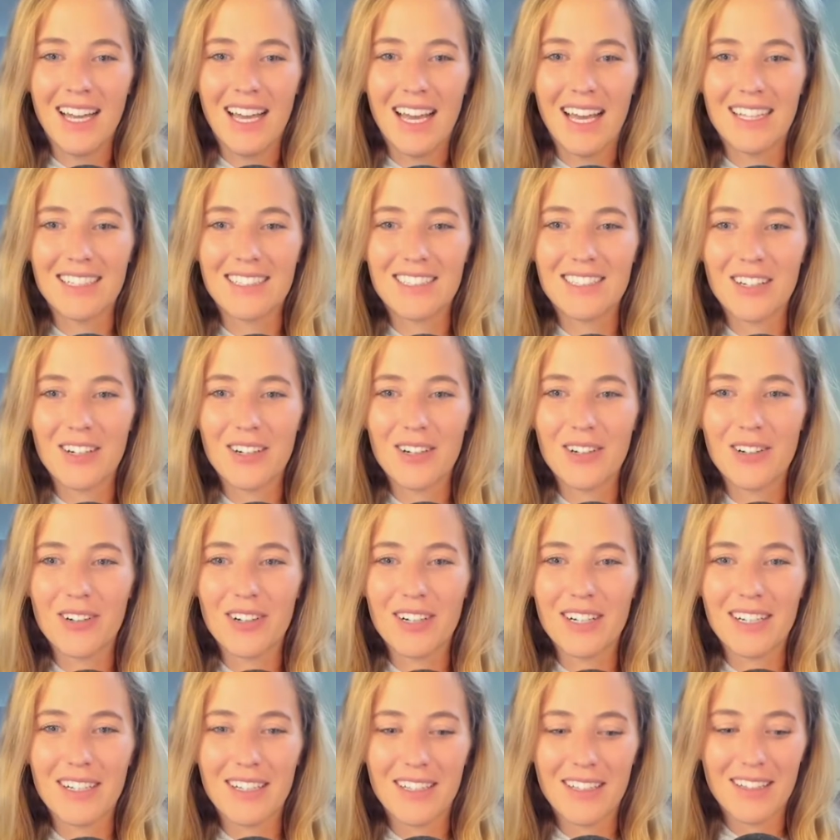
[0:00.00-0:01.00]
And
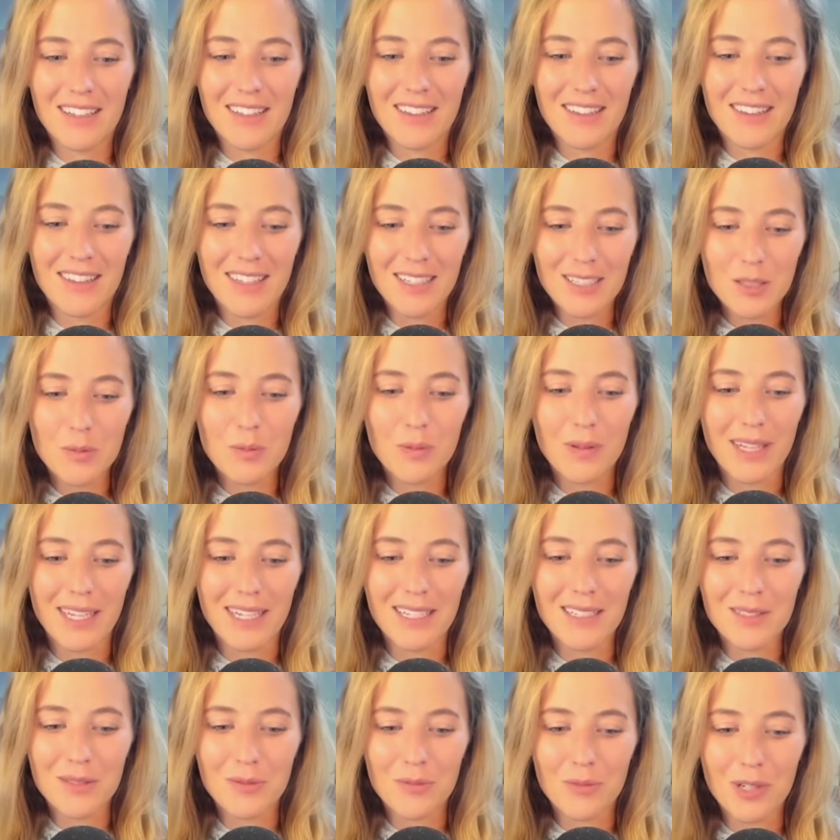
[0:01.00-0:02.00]
so this
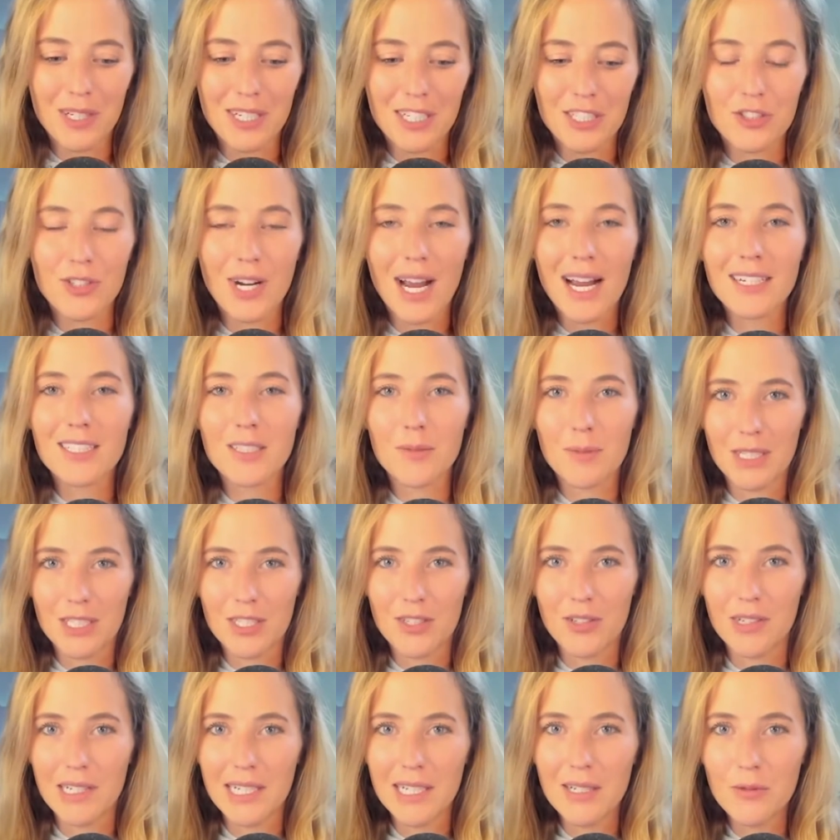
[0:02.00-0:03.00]
place, what attracted me
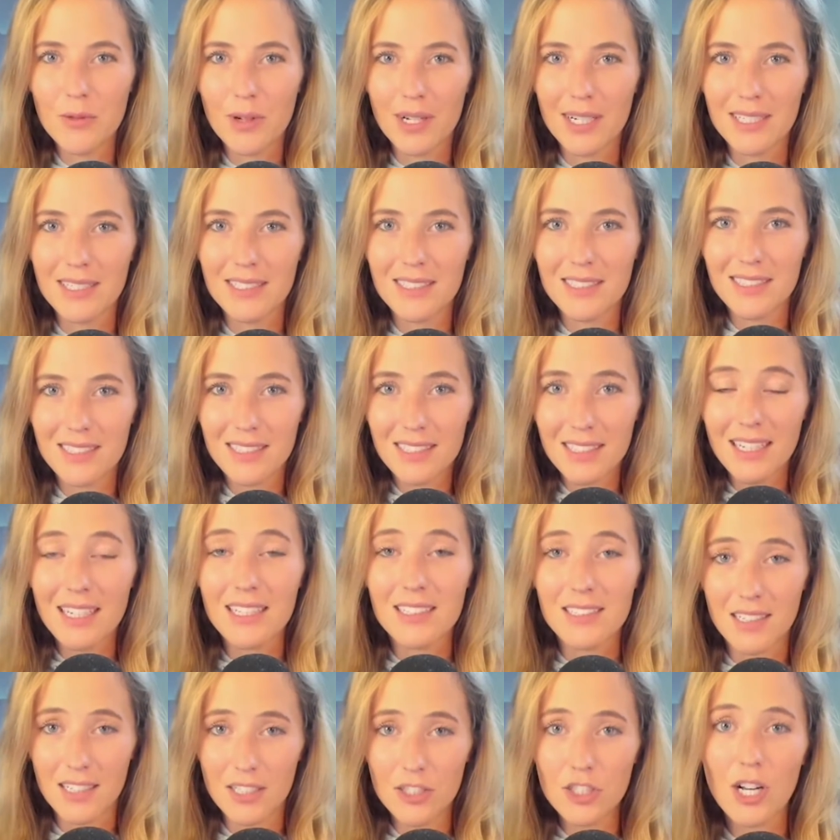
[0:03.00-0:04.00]
to it was
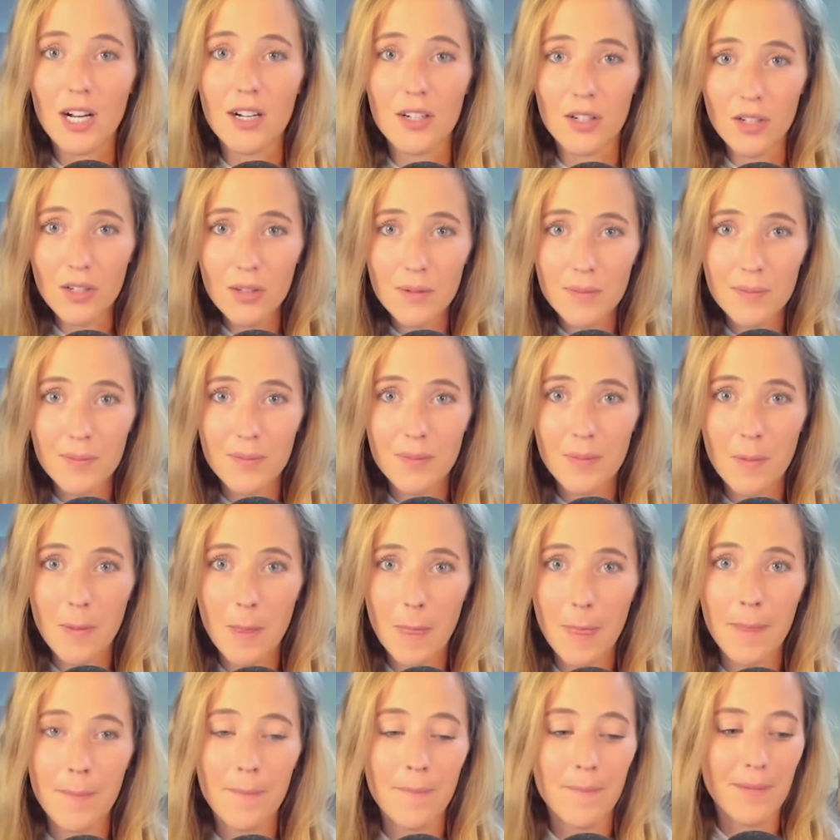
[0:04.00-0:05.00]
it's in a jungle.
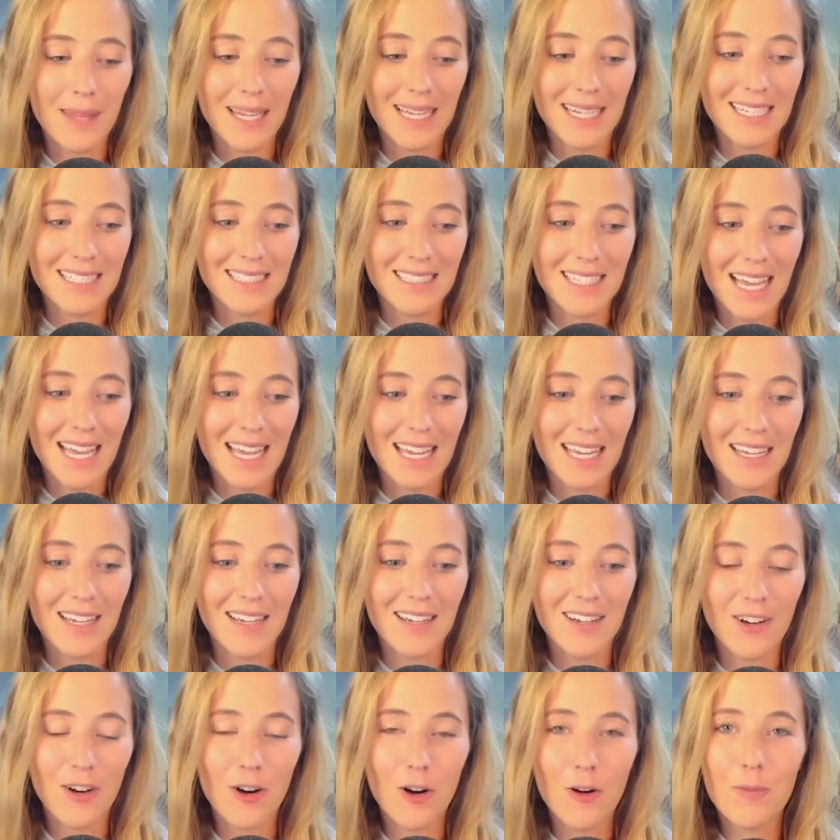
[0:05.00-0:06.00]
It is a
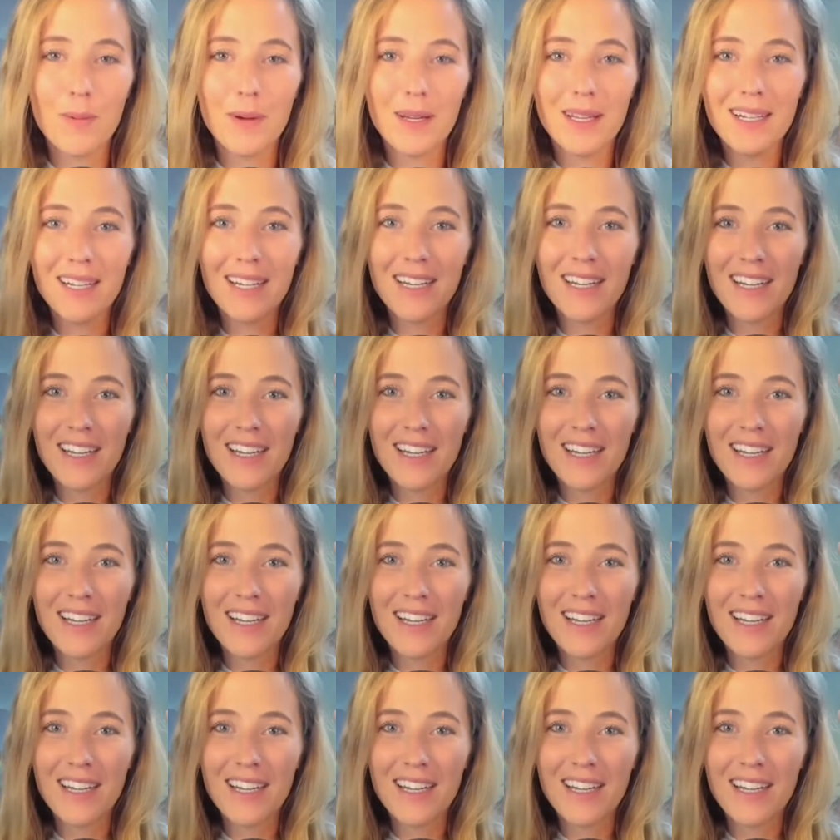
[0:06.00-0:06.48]
open